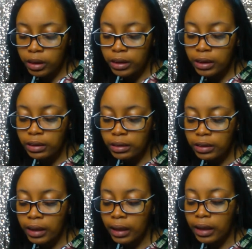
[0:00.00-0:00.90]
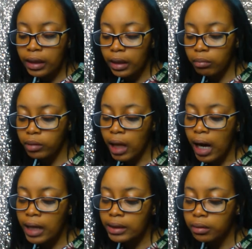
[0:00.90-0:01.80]
she senses that in him
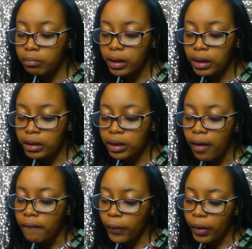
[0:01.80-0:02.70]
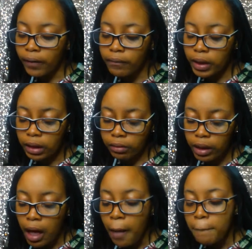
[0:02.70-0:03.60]
lies the means for her victory.